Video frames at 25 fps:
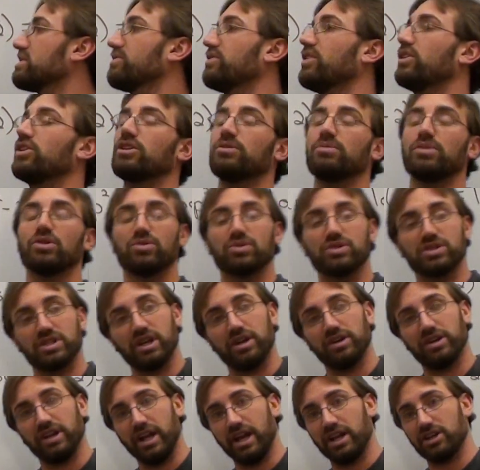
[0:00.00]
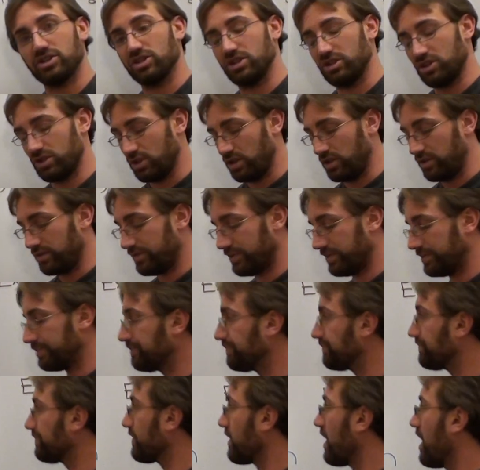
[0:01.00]
the variable was there to actually solve.
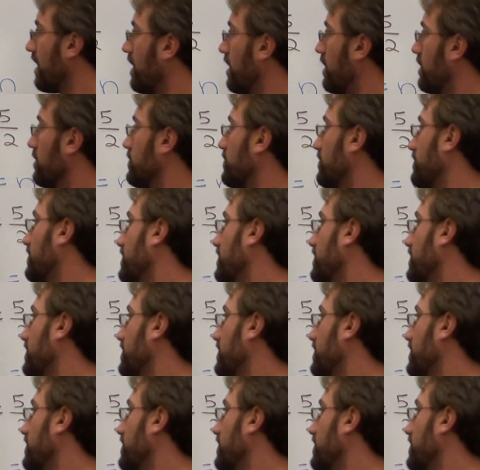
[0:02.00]
So